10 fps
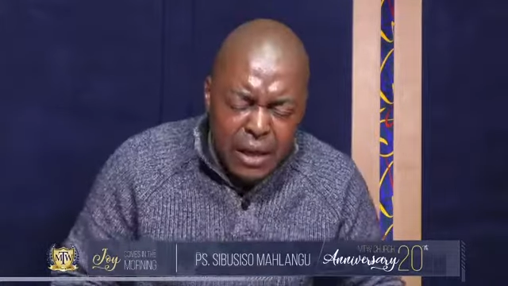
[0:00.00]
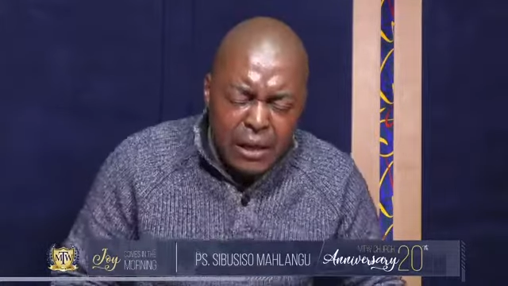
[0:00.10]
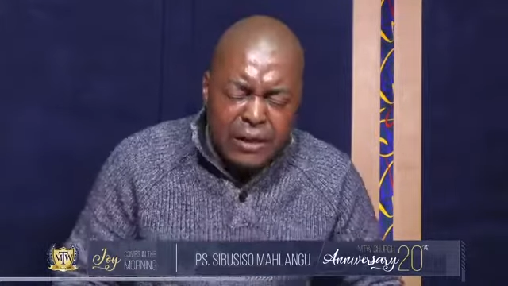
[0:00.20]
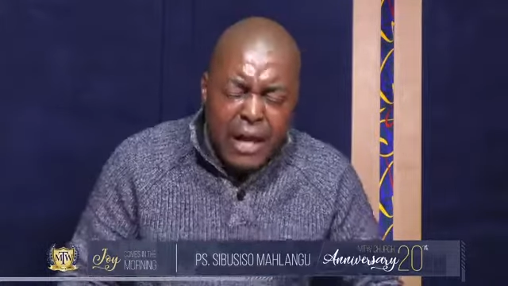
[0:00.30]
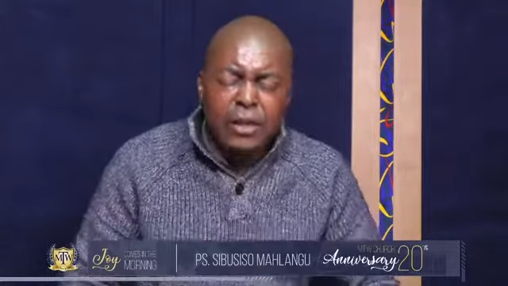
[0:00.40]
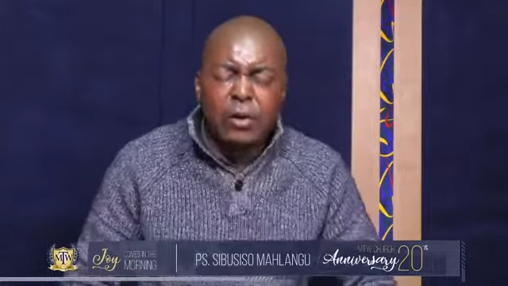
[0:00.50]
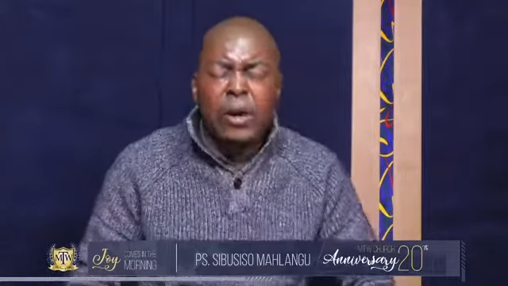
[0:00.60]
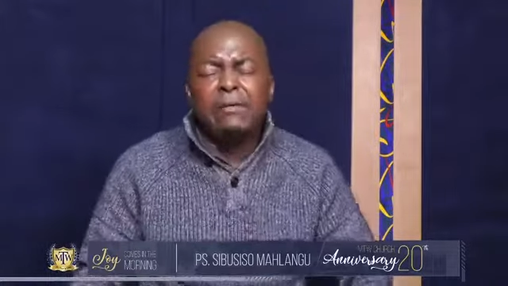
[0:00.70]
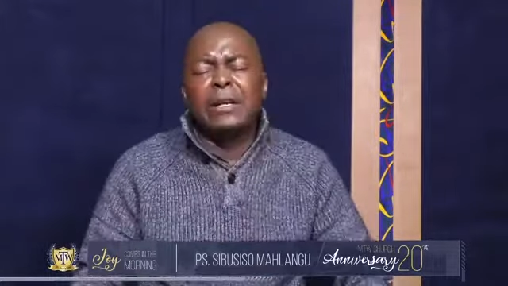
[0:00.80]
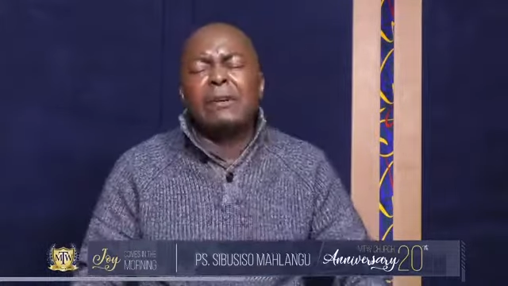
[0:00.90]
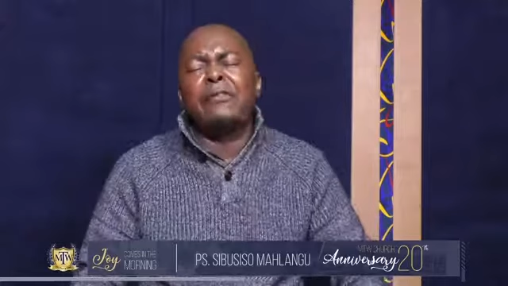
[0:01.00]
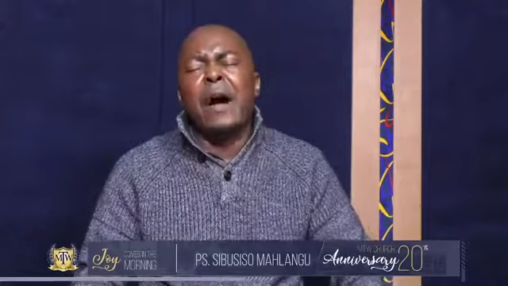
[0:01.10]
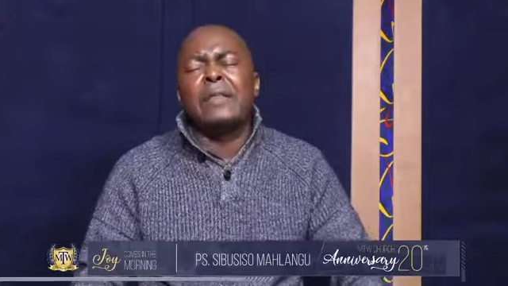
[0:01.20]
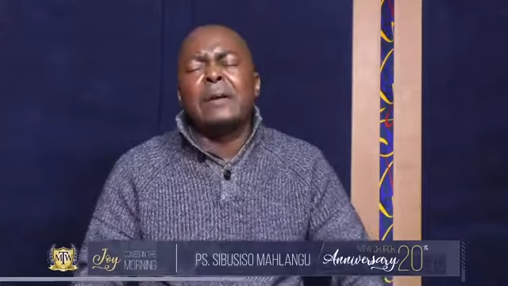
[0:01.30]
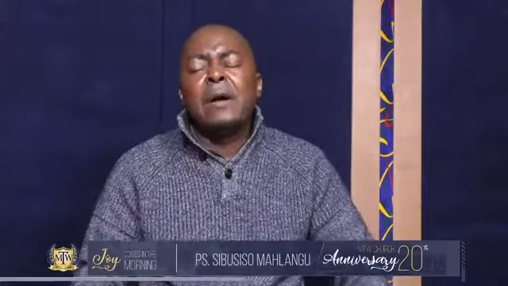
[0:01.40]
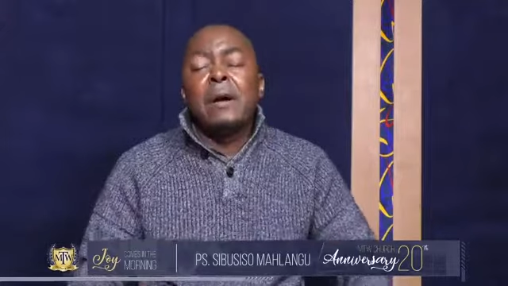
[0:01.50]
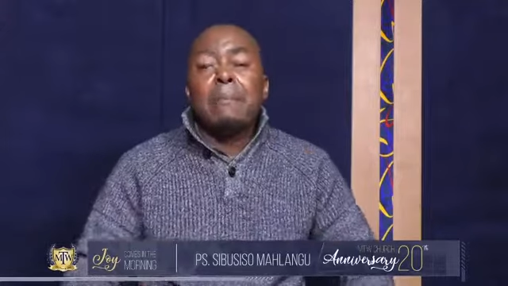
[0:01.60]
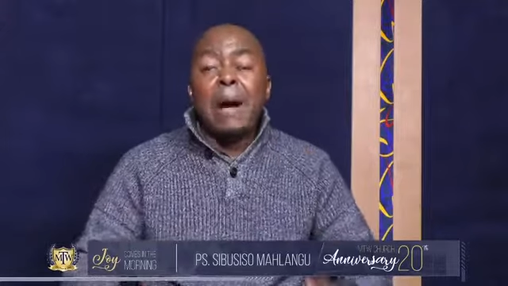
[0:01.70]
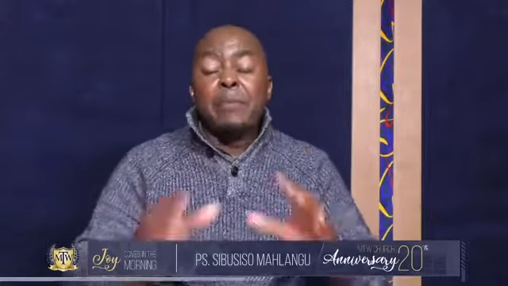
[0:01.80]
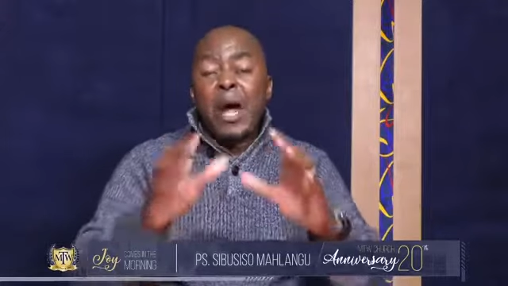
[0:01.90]
Thank you, Heavenly Father.
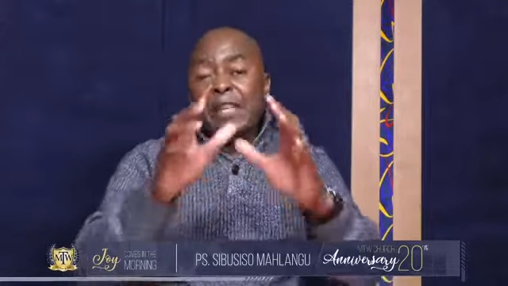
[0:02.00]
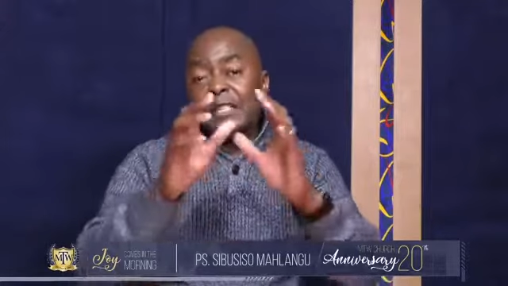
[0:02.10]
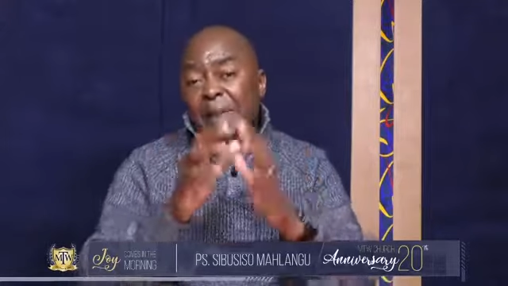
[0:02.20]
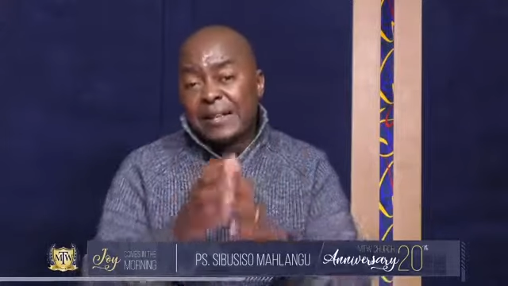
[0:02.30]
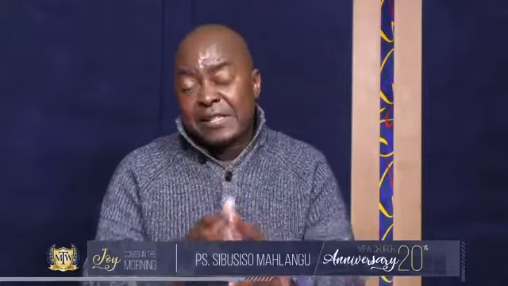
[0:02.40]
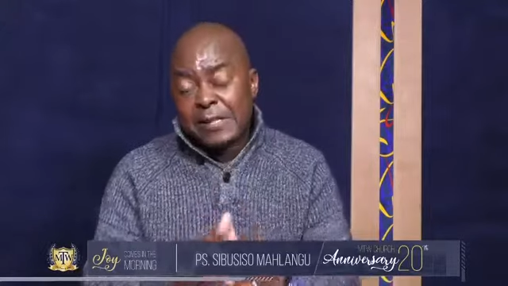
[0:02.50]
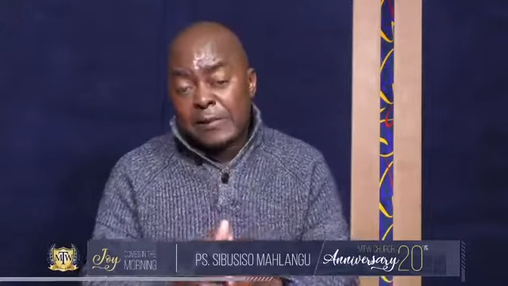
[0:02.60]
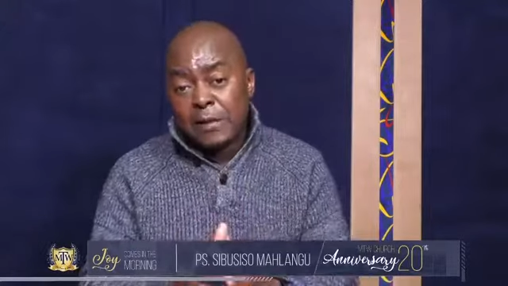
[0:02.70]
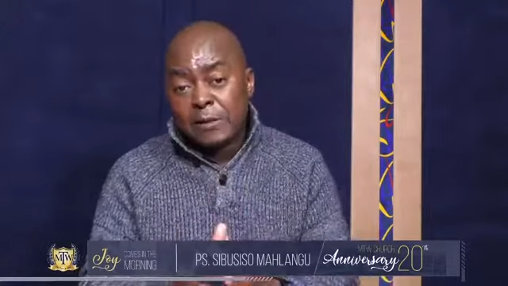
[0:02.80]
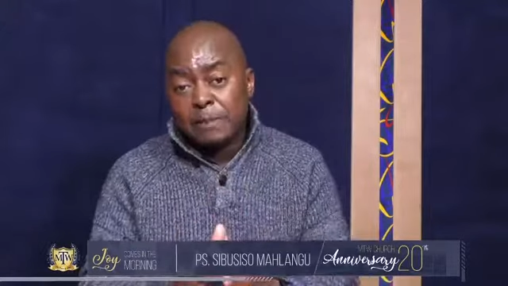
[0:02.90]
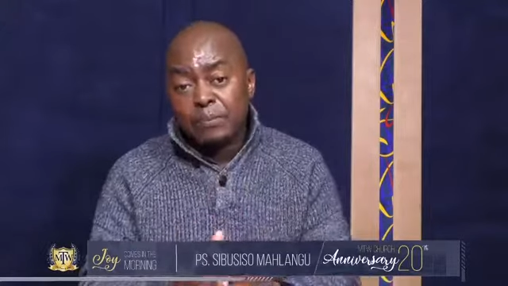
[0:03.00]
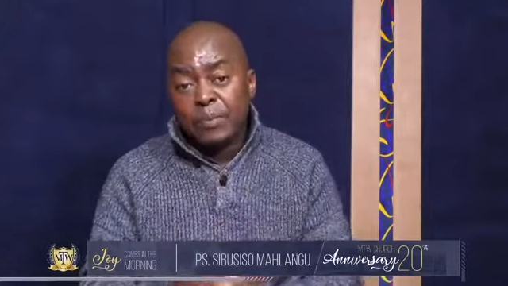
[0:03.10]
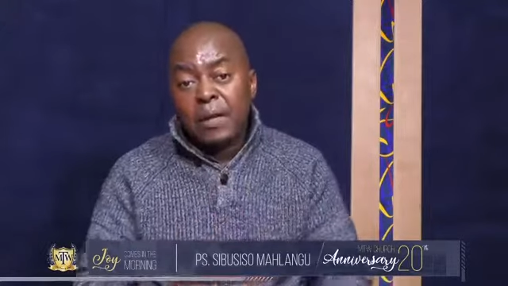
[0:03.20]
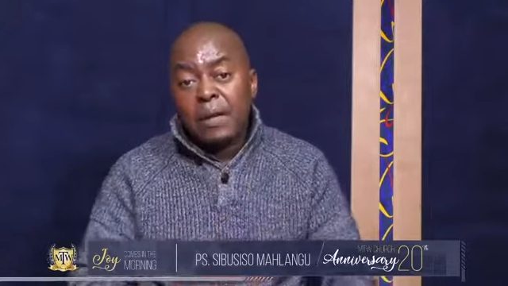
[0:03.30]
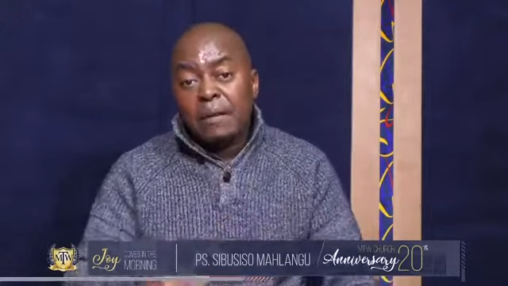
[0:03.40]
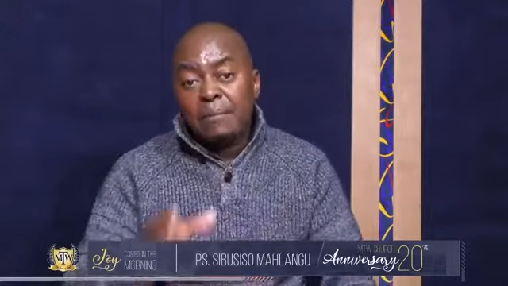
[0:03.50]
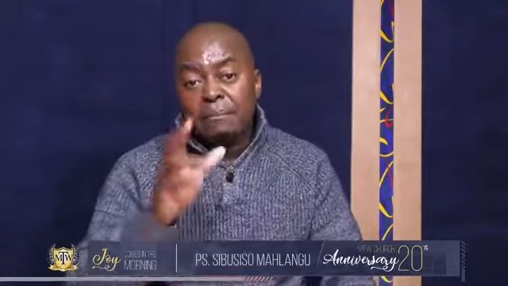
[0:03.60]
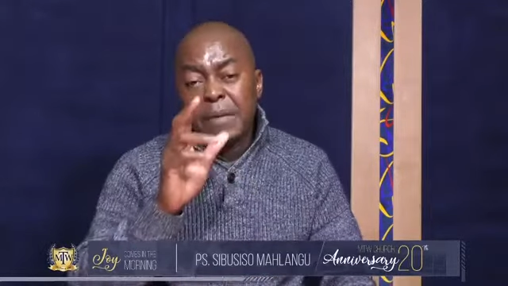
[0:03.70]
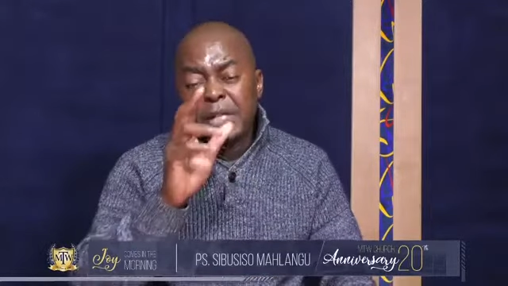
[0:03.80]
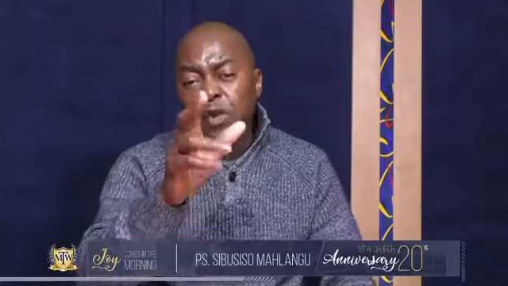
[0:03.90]
My brothers and my sisters,
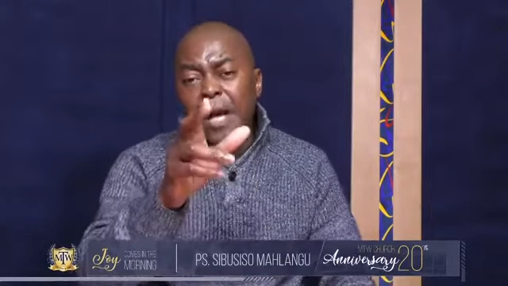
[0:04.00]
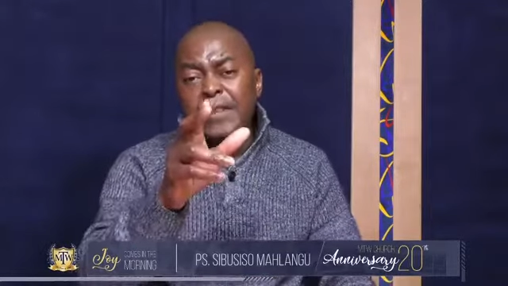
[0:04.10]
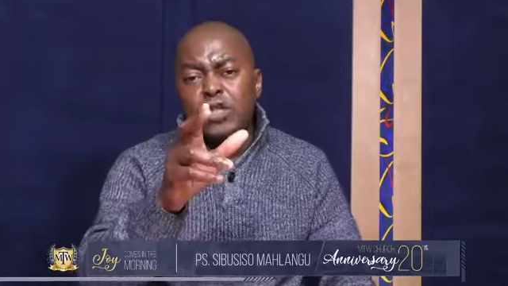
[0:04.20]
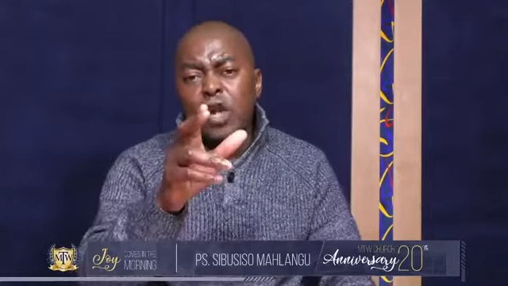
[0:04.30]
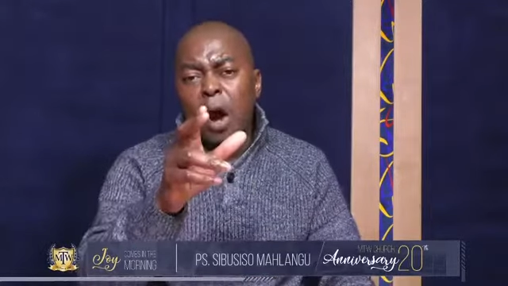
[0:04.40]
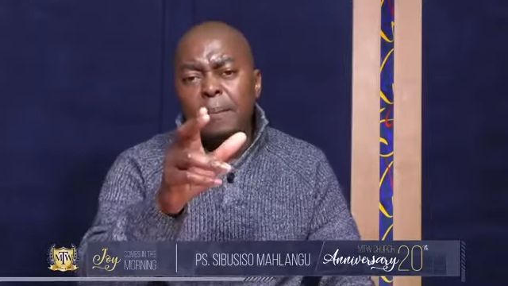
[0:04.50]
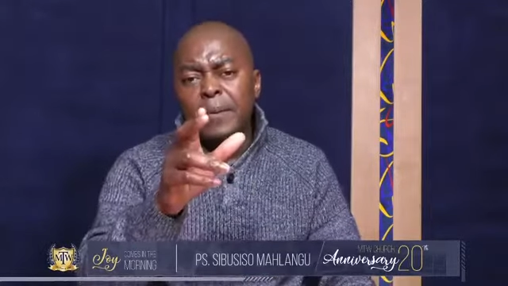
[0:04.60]
meet you at the top.